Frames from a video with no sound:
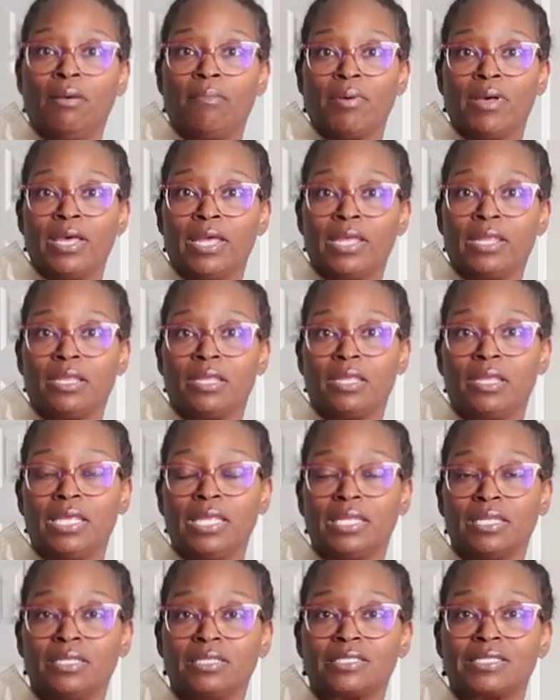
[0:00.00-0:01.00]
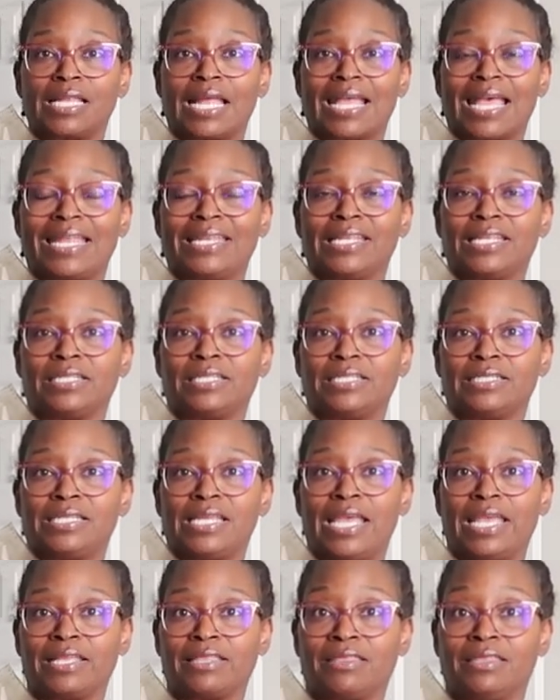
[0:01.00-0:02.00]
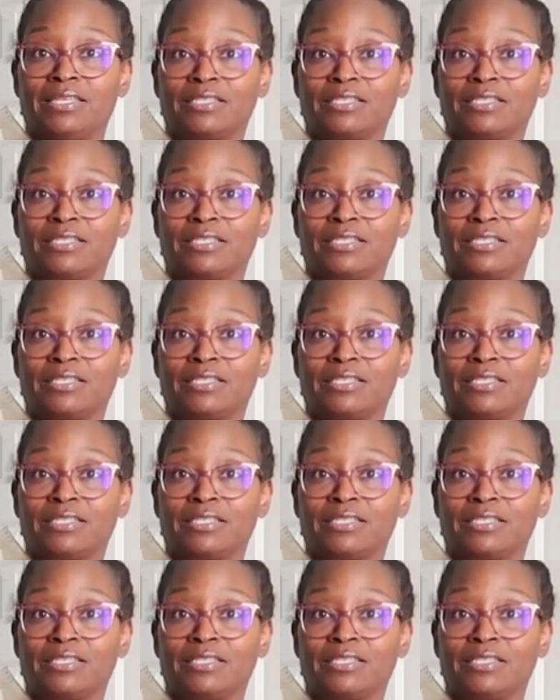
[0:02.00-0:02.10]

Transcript: But it looks like I need to take